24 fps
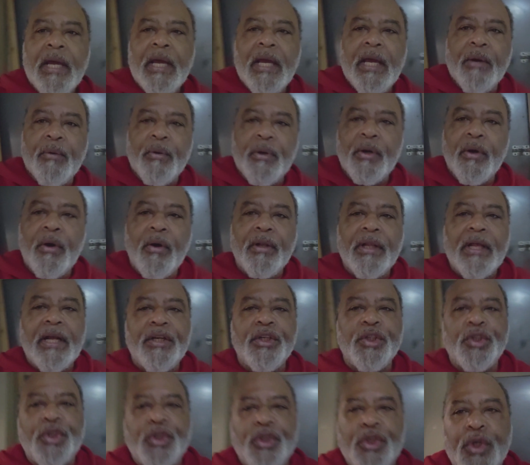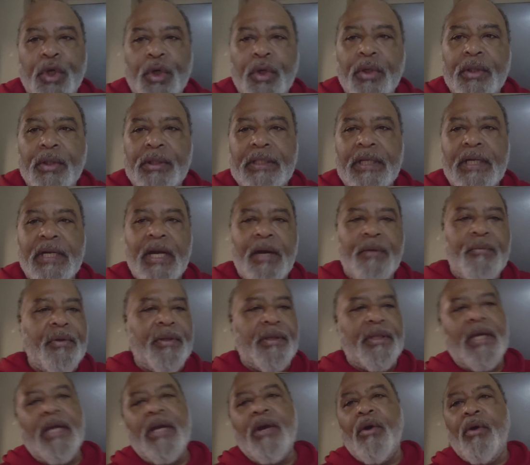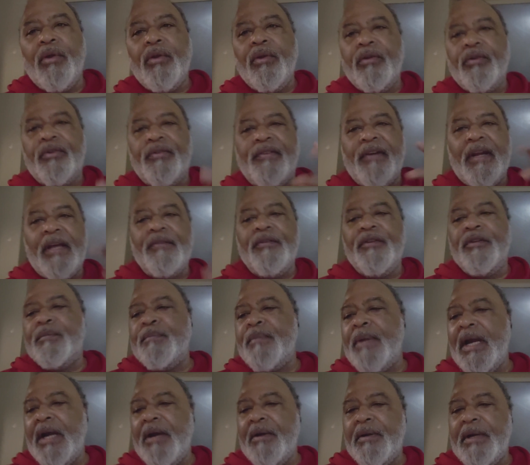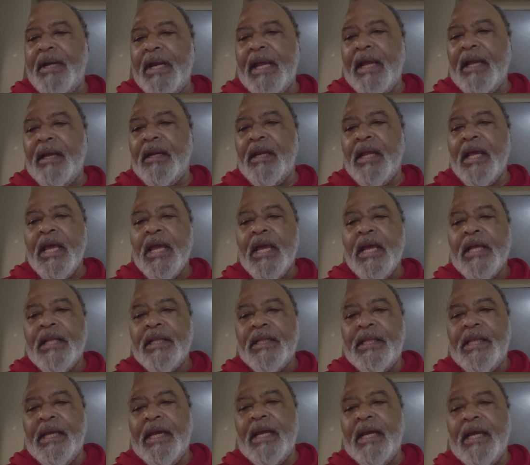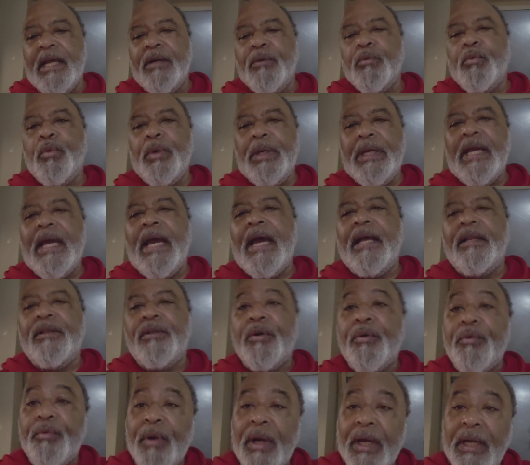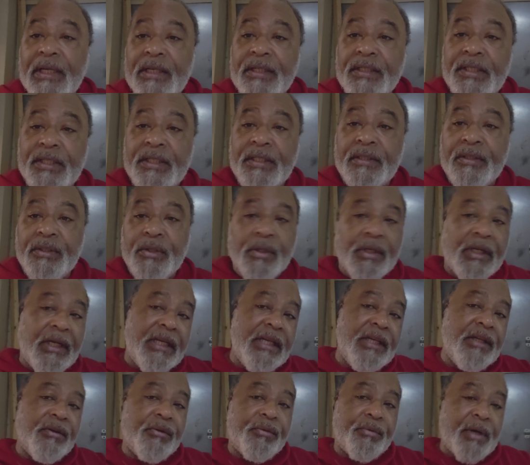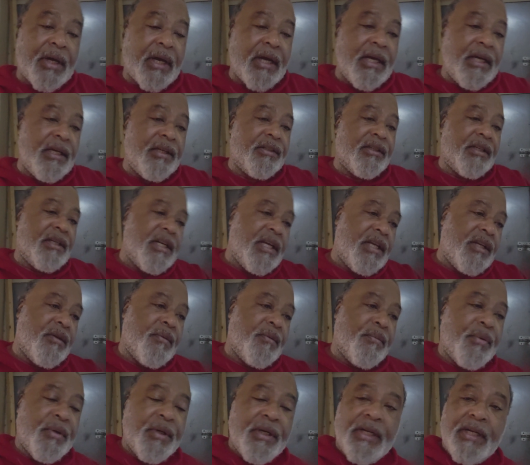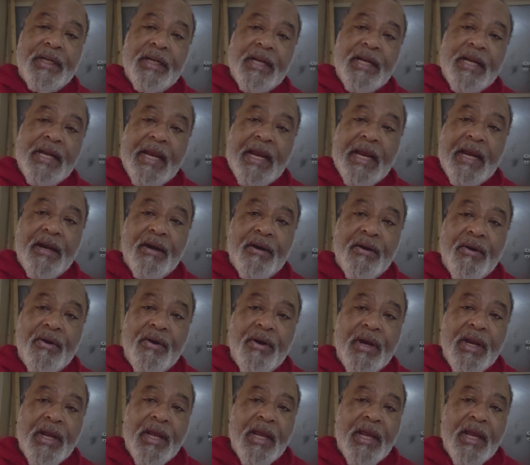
And when all that is cooked and everything, all those flavors marinate, then we add the rice. You clean the rice and then you put it in there,